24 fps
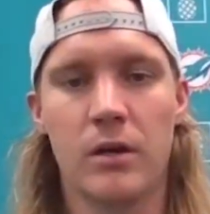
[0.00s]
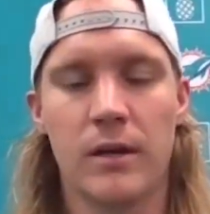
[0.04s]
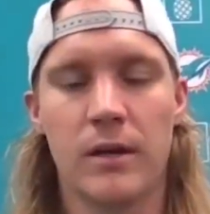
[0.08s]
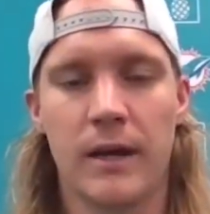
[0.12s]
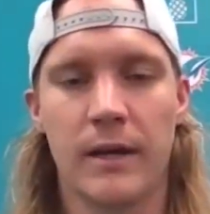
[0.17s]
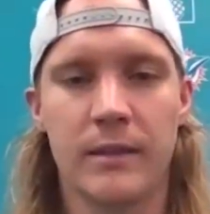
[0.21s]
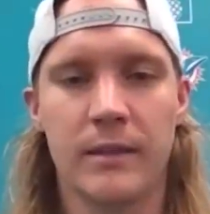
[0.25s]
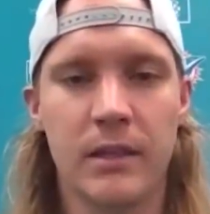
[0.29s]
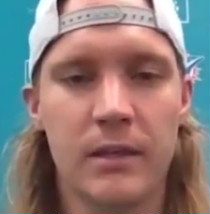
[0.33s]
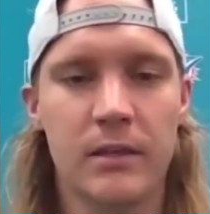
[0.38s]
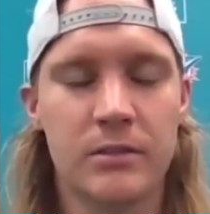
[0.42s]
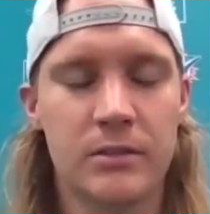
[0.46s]
I
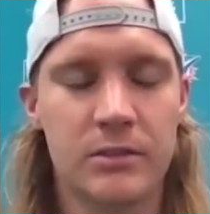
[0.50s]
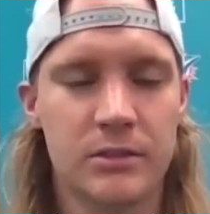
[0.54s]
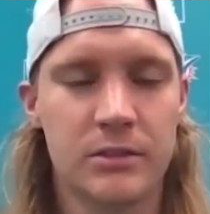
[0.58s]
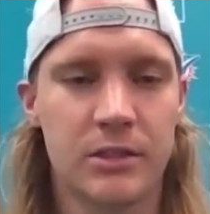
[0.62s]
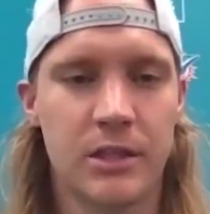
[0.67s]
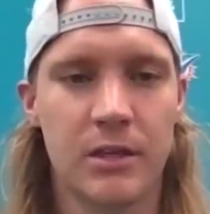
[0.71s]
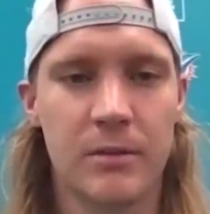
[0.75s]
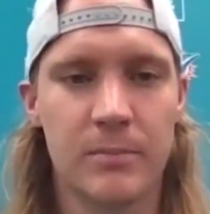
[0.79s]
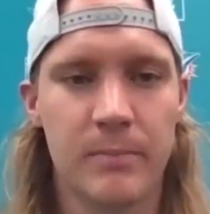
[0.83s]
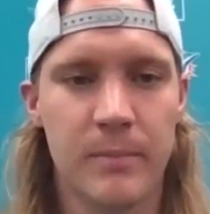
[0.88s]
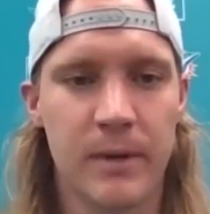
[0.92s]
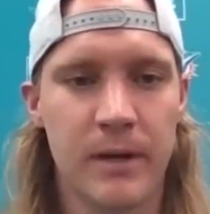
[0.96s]
think it's just
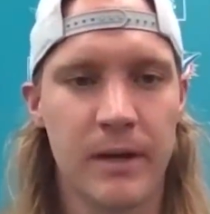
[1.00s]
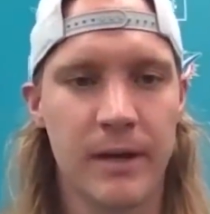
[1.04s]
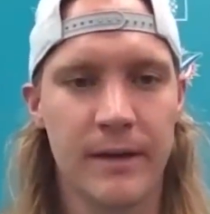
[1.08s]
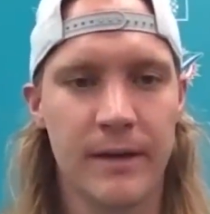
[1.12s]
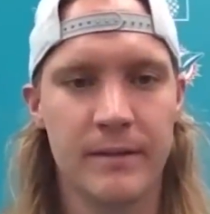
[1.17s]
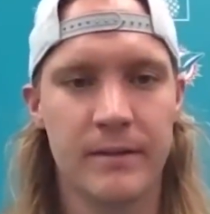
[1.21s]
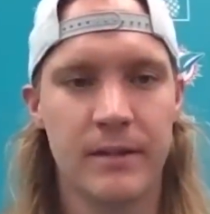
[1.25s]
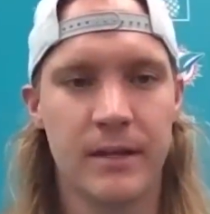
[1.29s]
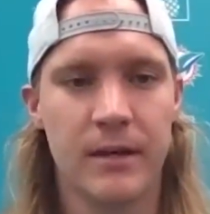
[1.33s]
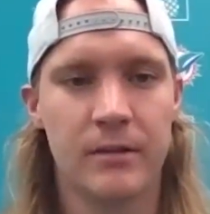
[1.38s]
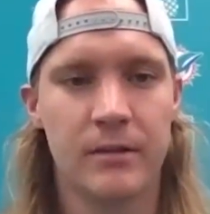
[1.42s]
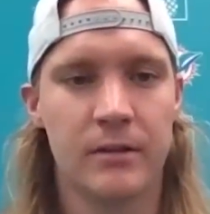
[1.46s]
keeping my head
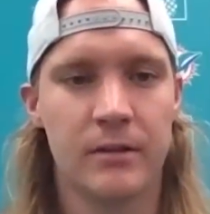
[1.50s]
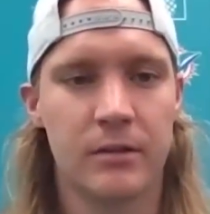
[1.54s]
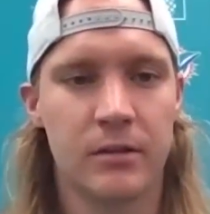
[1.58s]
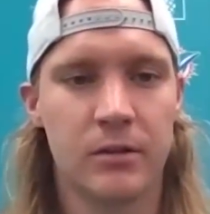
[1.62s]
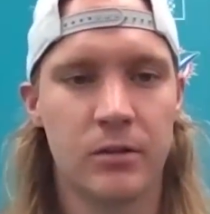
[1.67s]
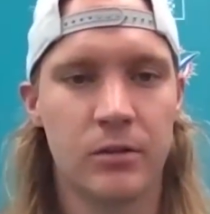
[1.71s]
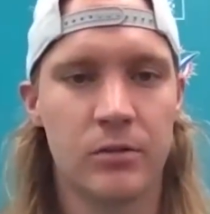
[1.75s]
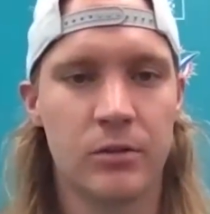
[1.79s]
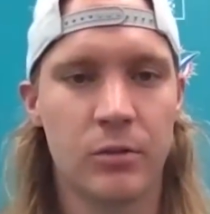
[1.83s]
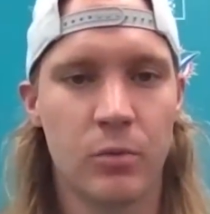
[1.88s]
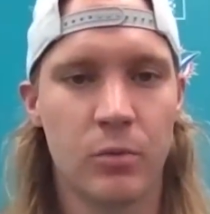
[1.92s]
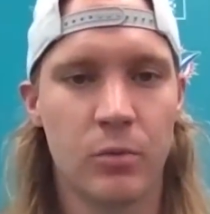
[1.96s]
down and
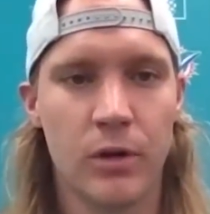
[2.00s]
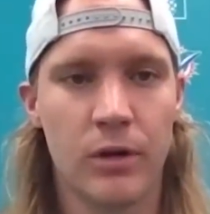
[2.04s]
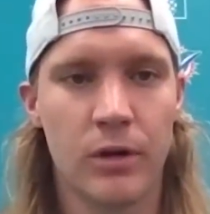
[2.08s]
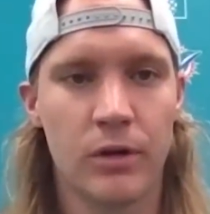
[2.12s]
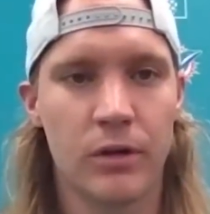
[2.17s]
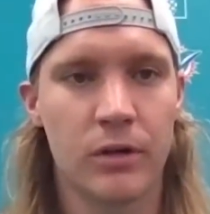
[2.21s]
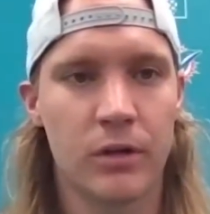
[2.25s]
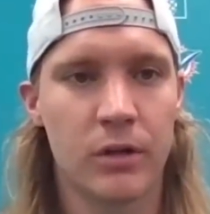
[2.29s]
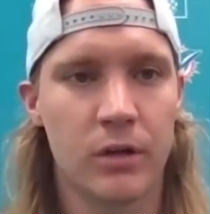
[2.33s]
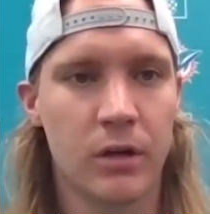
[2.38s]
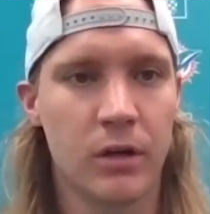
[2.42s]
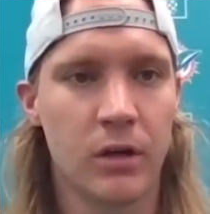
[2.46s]
going to work.